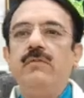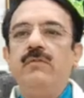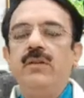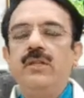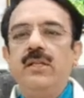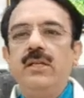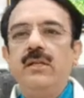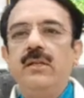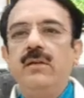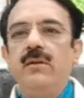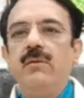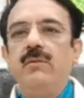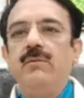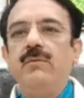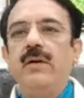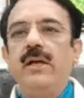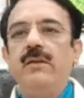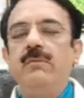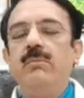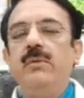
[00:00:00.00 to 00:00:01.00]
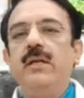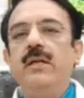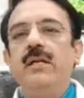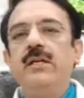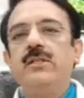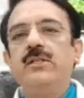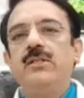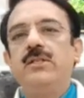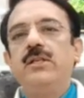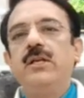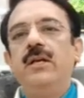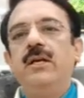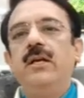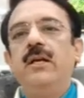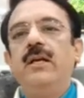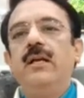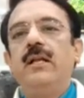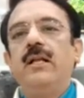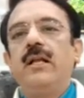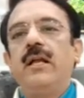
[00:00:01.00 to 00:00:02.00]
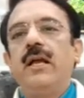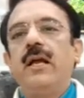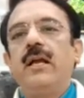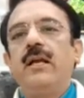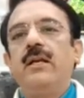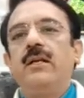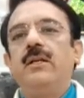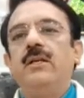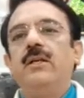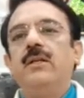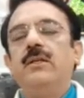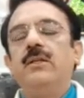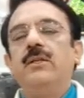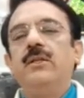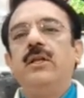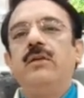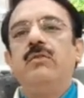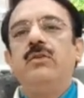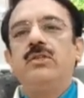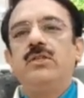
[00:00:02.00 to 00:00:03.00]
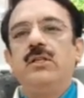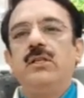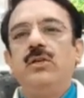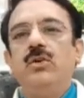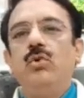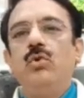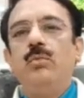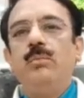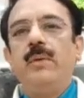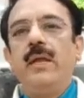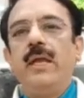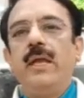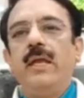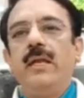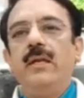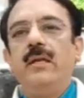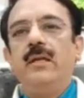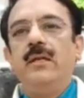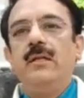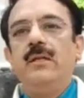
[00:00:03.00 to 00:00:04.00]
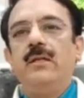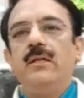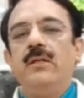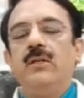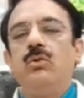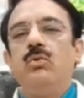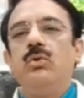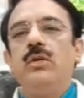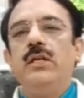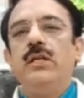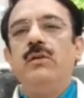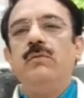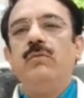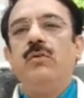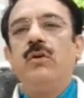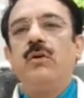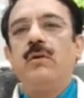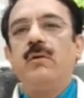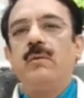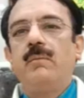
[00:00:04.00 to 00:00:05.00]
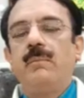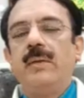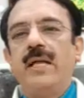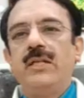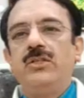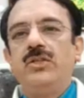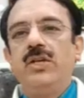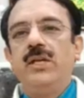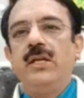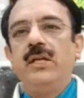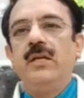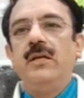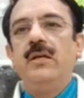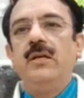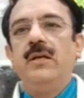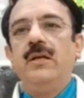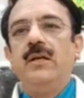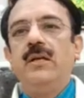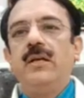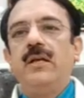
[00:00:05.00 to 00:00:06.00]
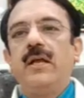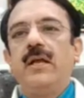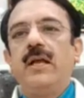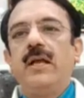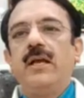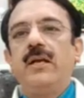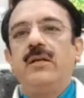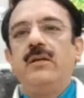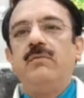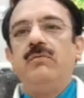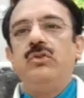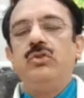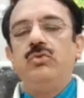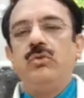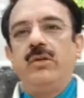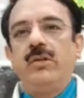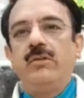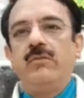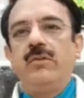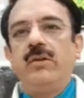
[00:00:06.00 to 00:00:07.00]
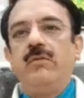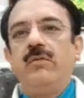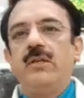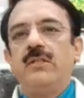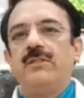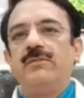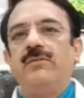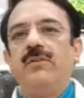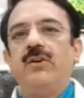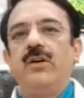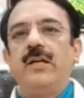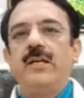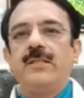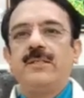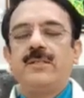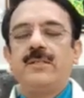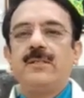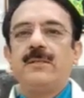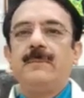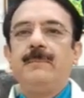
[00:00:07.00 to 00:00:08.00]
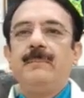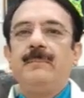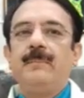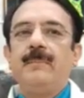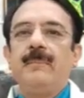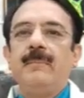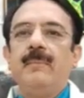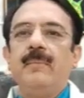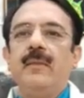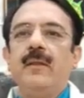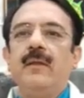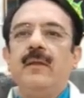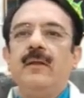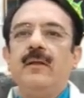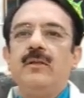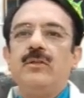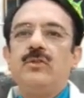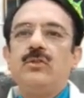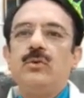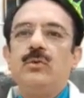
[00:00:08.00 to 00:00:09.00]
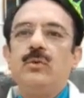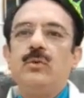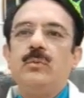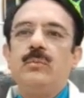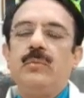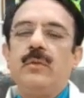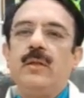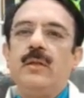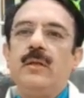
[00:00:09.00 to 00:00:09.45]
within 5 minutes, and there was no pain, no need for patching, and visual recovery was fast. So